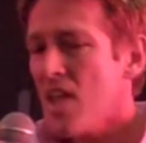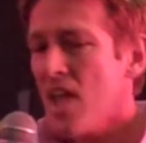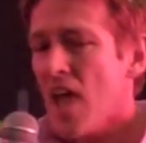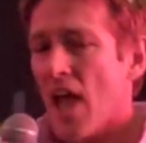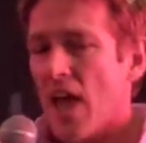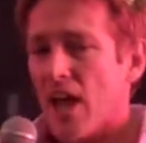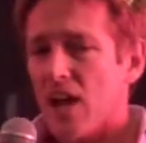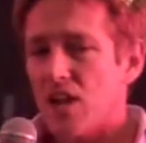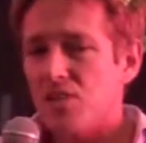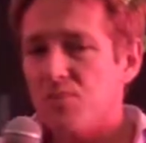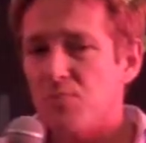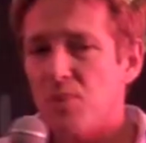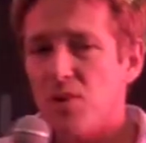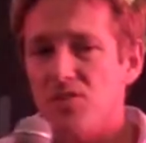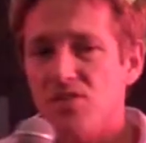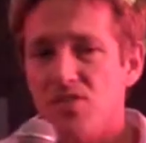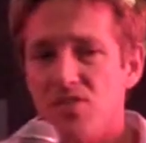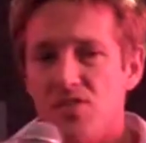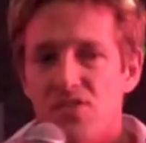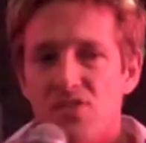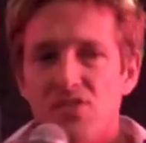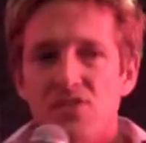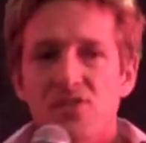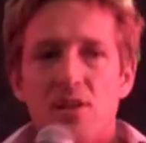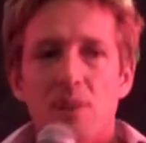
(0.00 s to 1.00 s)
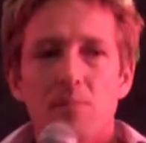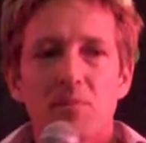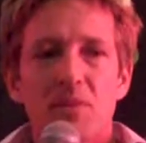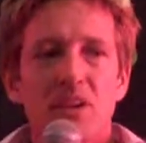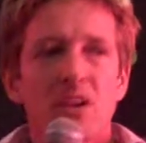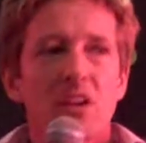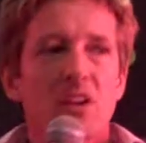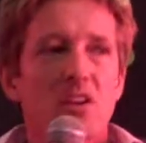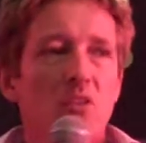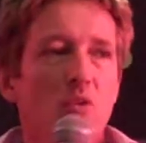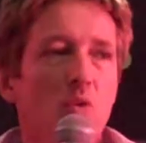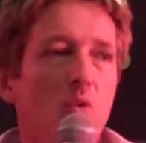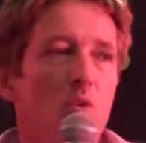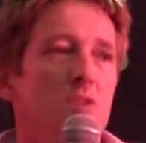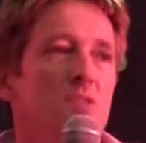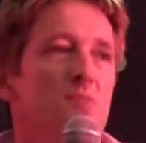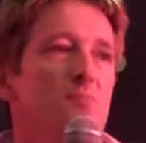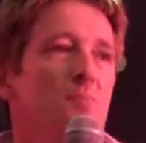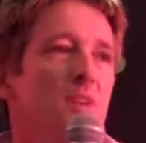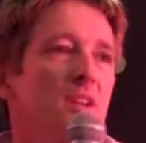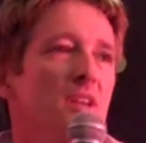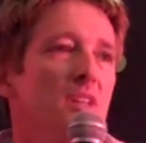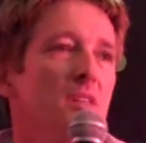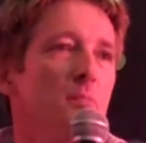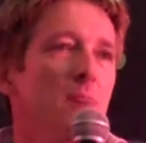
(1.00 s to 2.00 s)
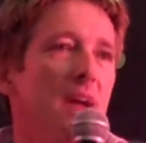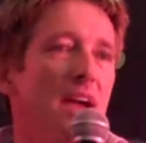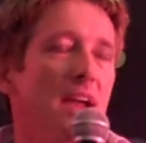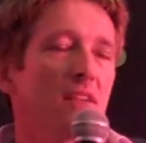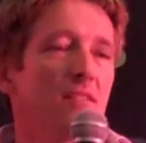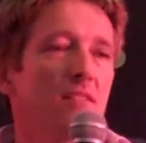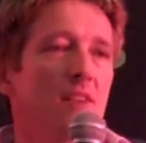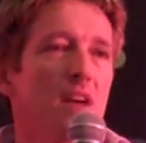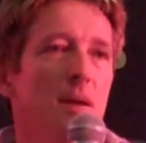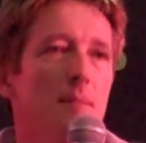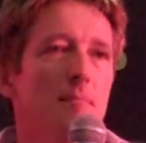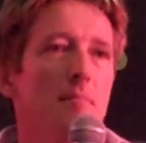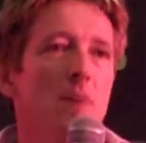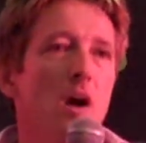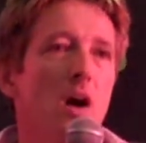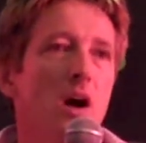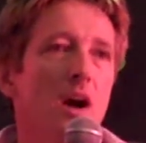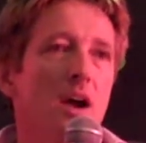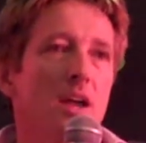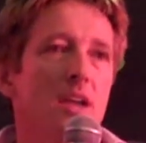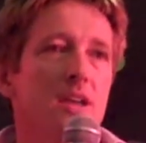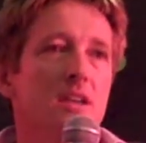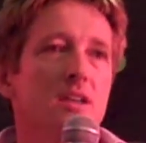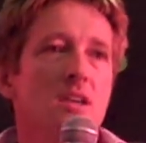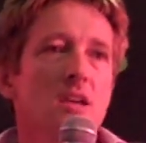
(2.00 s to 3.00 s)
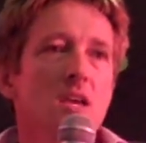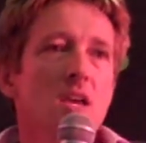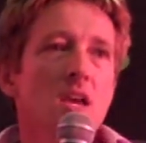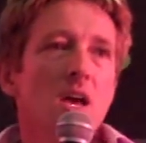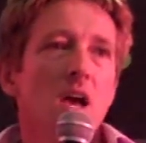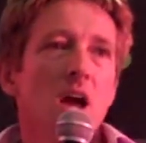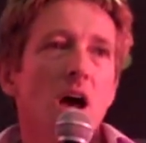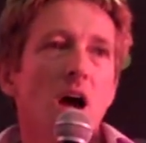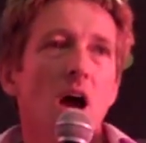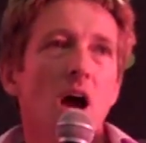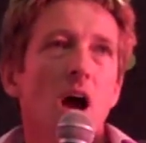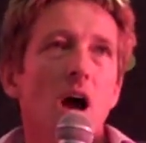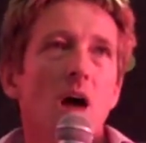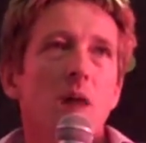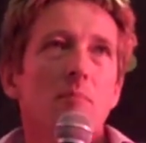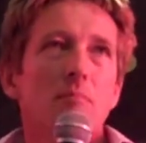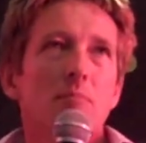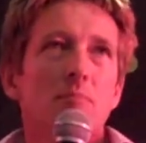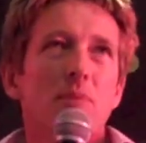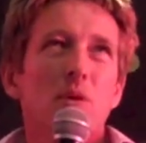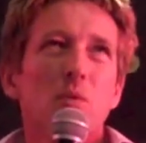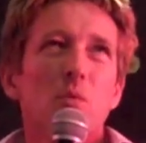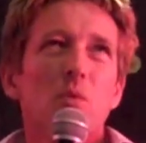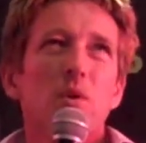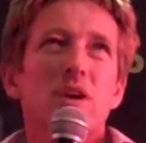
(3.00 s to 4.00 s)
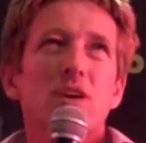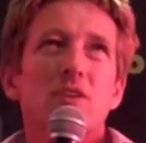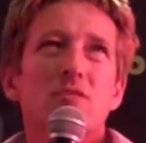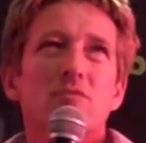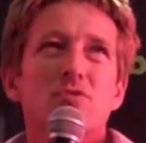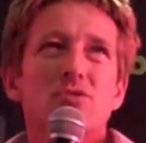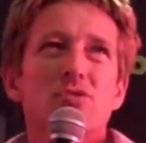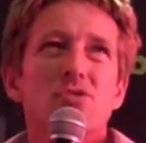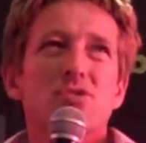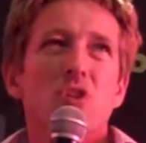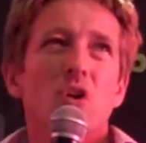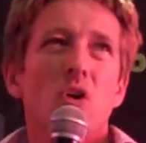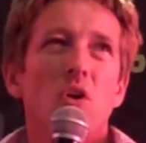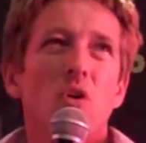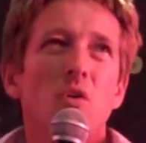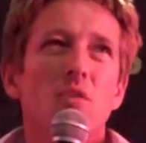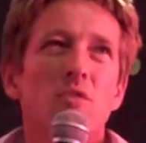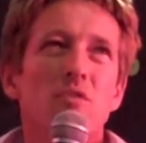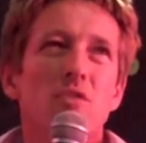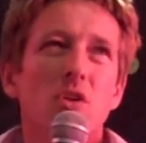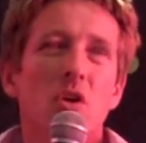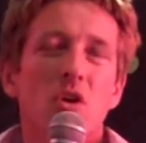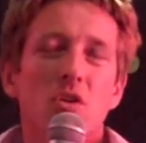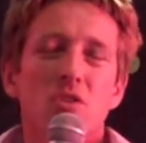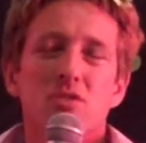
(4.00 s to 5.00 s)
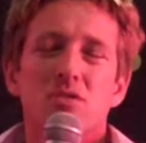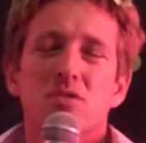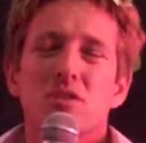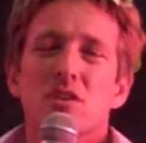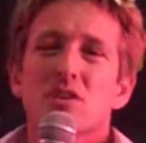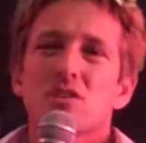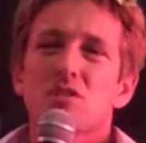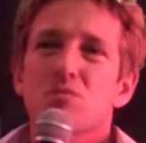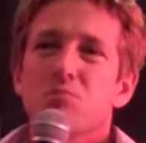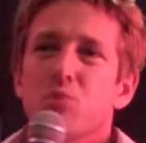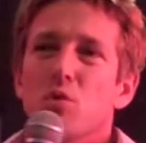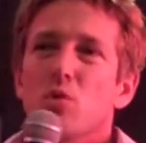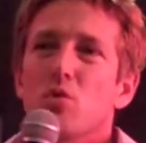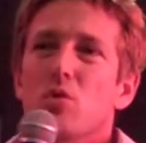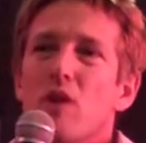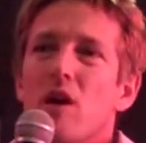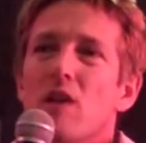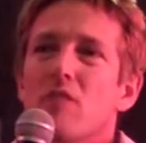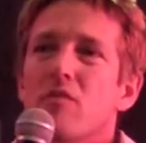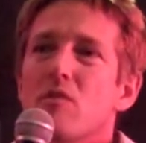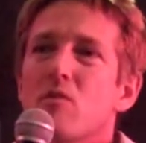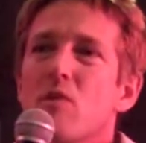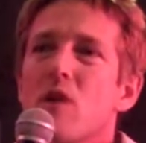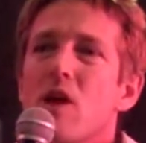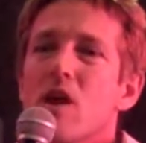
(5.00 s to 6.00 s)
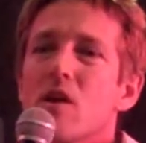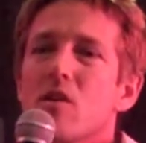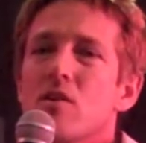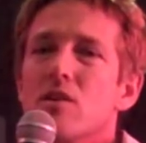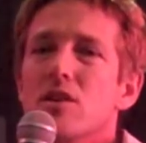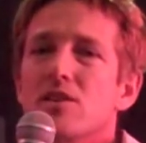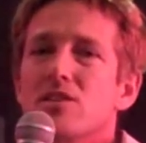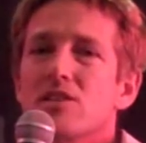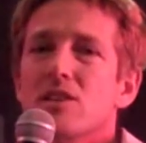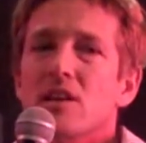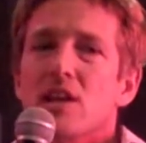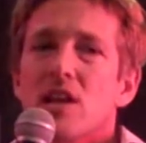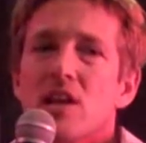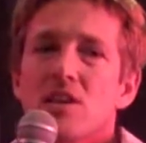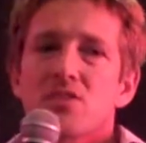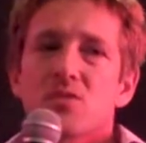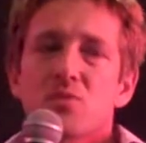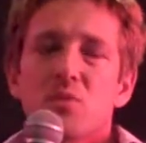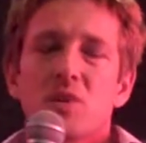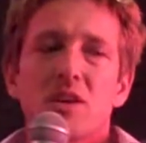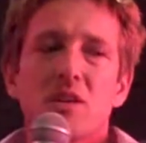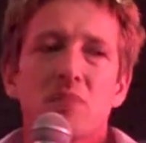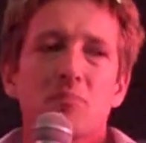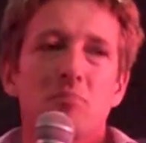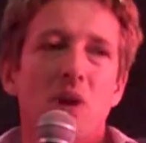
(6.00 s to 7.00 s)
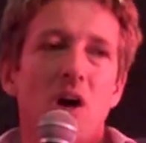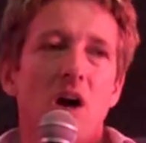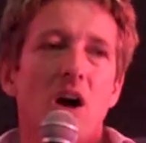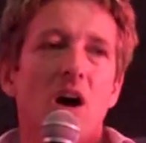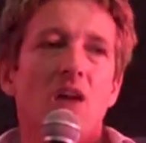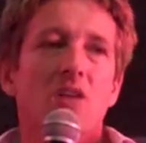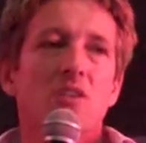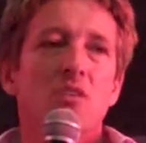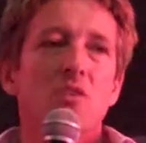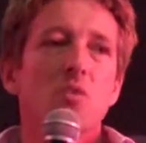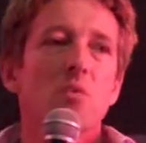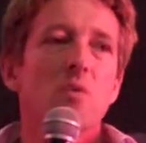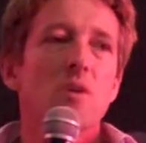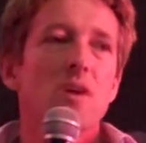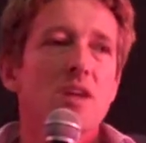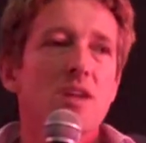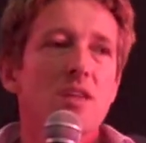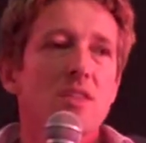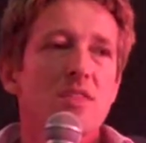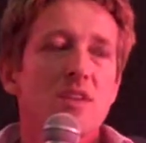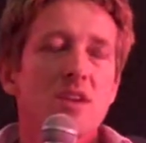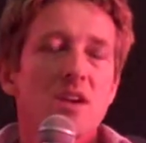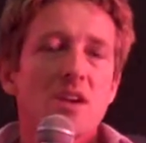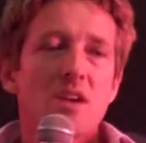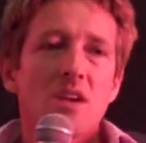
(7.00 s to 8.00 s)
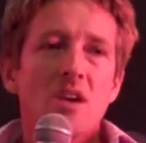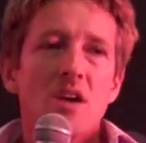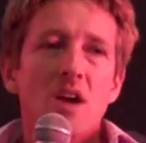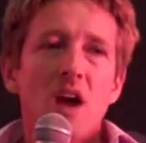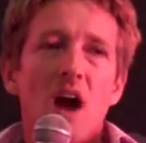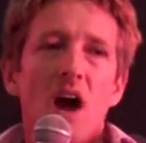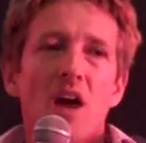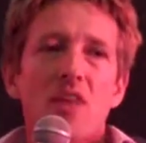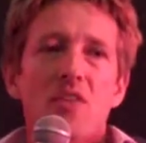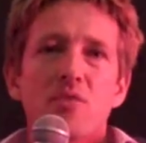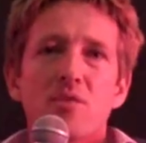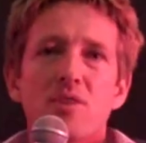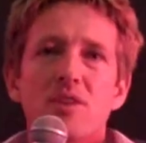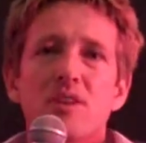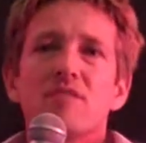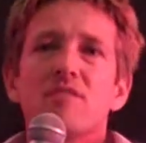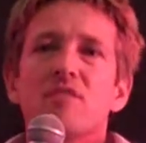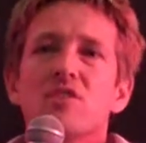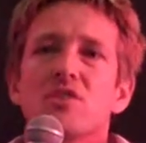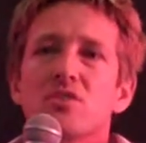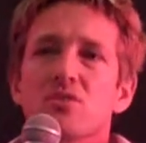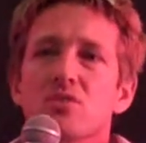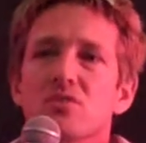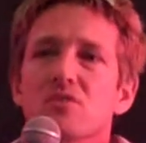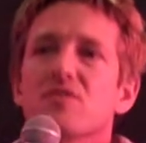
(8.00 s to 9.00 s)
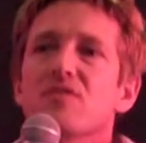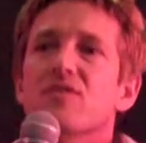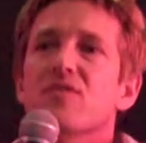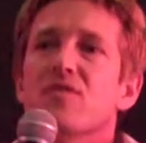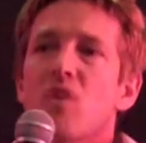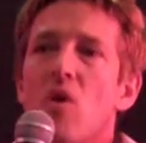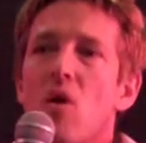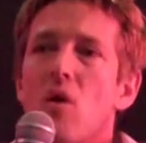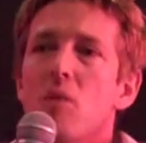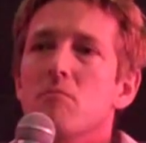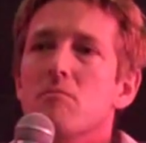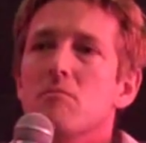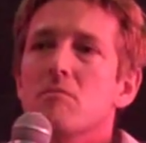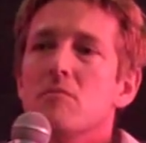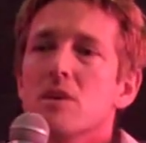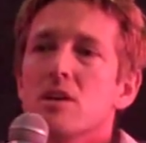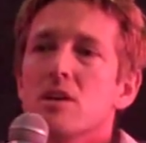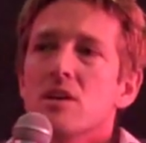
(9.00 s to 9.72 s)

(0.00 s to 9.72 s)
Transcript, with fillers: And I suppose this is something that had always been in the back of our mind, um, but we had resolved not to explore other areas unless we could partner with other individuals from,